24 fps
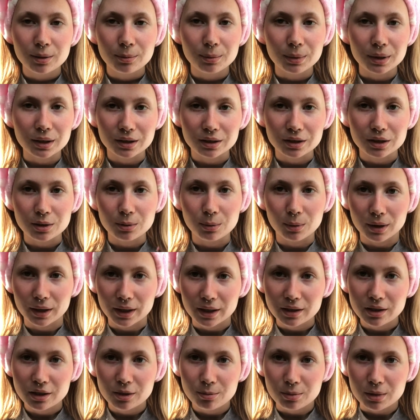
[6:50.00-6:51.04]
because you want
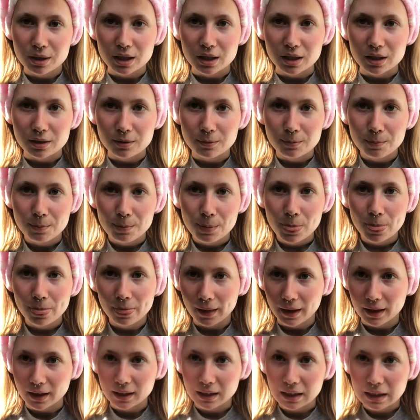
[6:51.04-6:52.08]
it to be
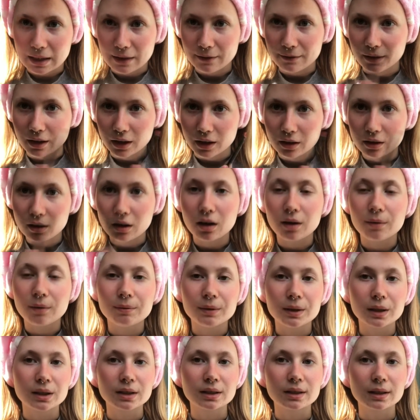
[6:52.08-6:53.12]
like even,
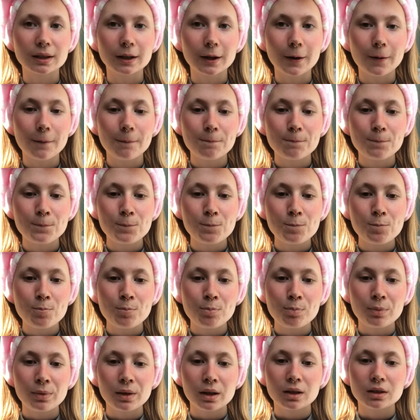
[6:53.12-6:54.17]
obviously.
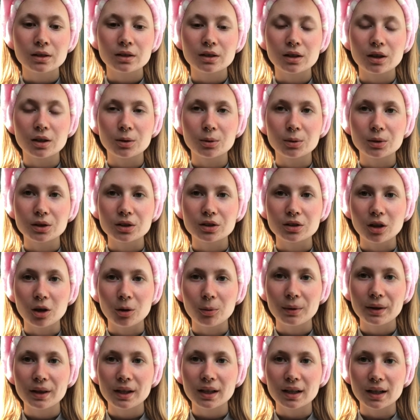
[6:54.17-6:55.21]
So start
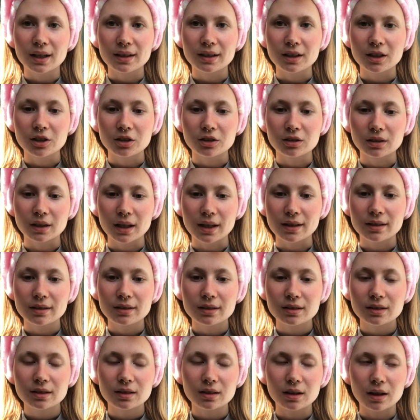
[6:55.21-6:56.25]
with the eye that you're
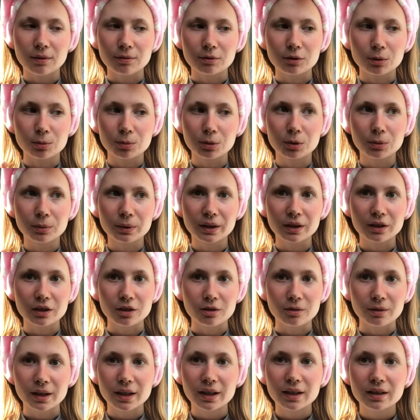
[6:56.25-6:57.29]
less comfortable with
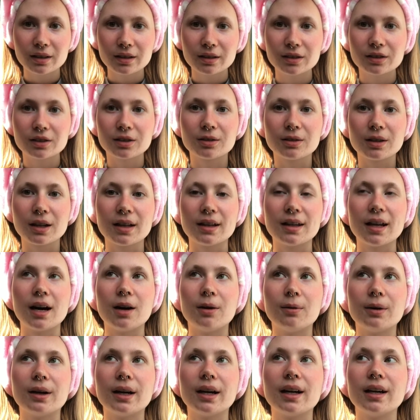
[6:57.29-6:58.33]
doing. So then that
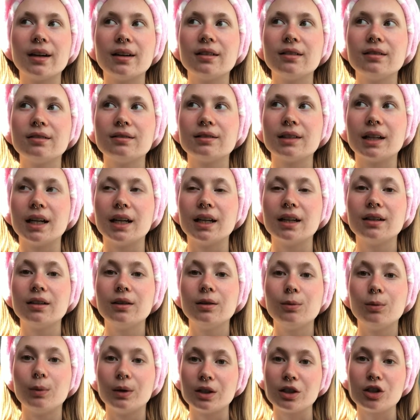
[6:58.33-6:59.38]
way, like
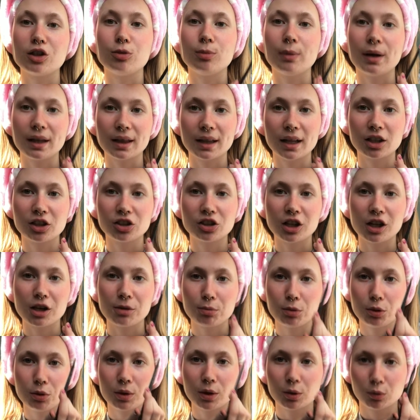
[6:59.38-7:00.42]
once you make that
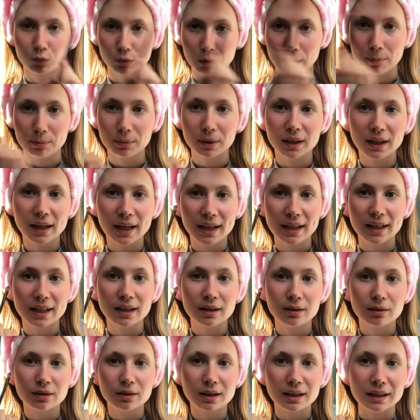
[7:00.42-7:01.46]
shape, you can replicate
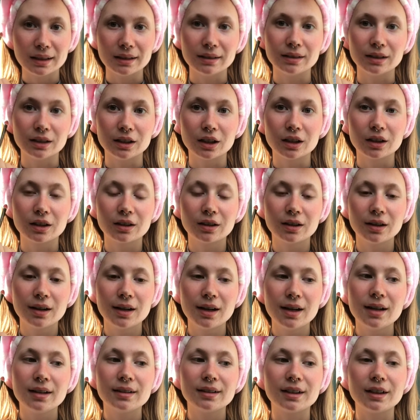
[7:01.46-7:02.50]
it easier
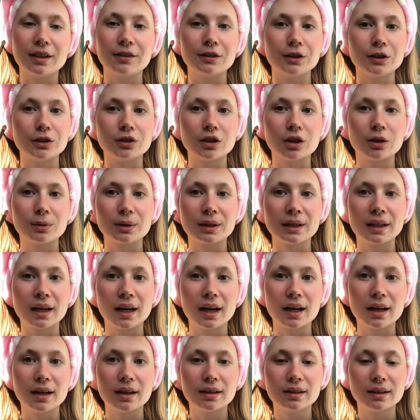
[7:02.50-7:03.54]
than if you start with an
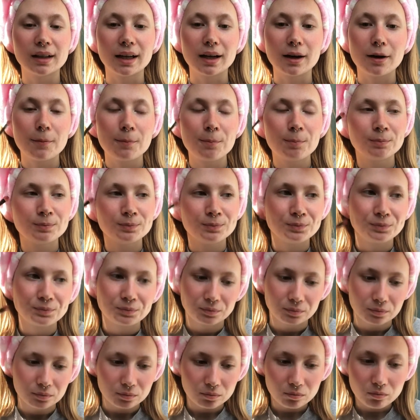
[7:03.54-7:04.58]
like
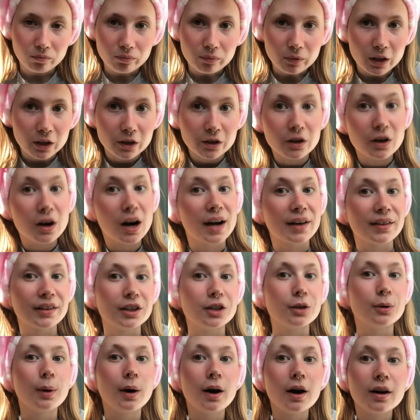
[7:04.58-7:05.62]
your eye that
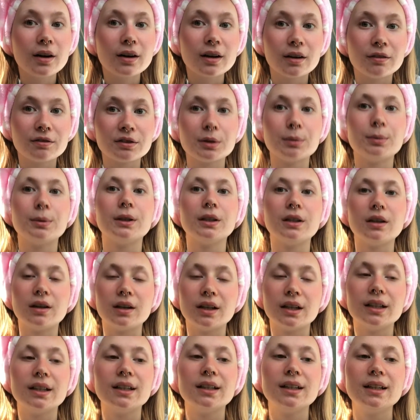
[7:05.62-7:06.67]
you are comfortable
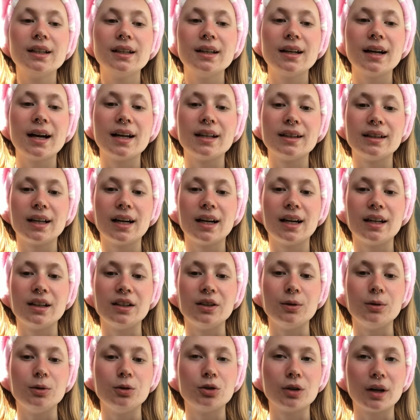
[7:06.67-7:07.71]
on, and then
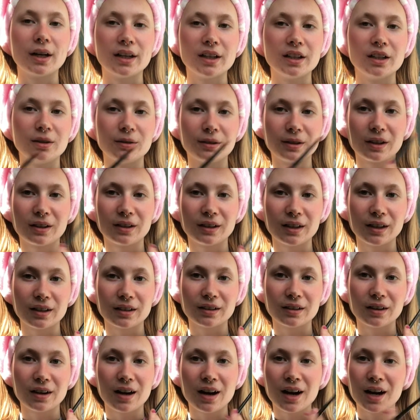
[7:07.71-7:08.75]
you try to do it on the
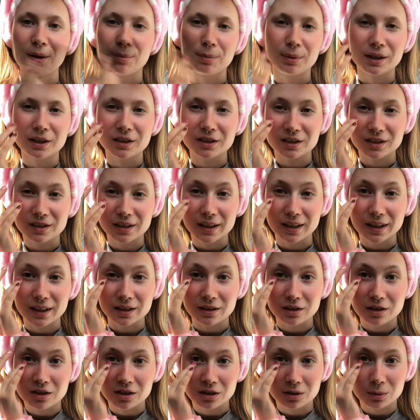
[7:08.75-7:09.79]
other eye, but it's just like,
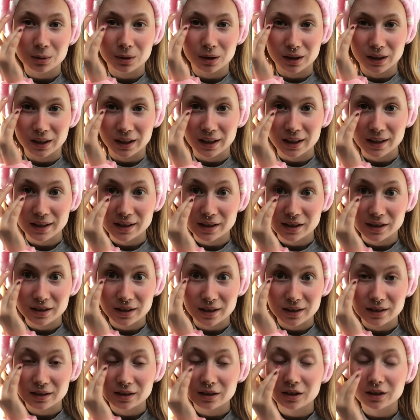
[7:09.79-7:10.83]
it's awkward and it just
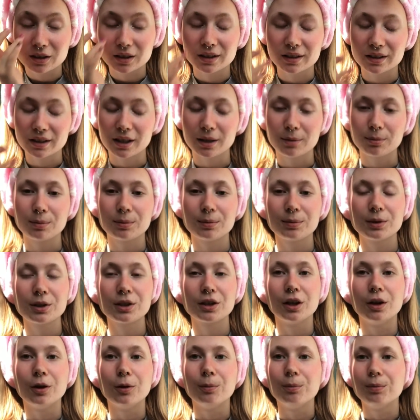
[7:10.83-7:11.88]
doesn't look the same.
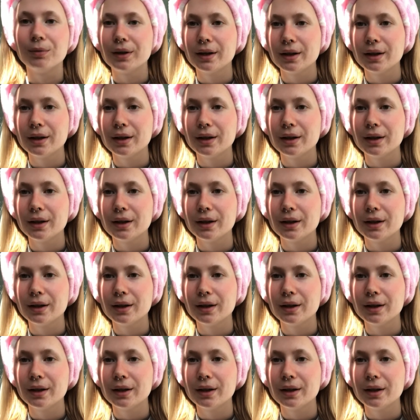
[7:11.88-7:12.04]
So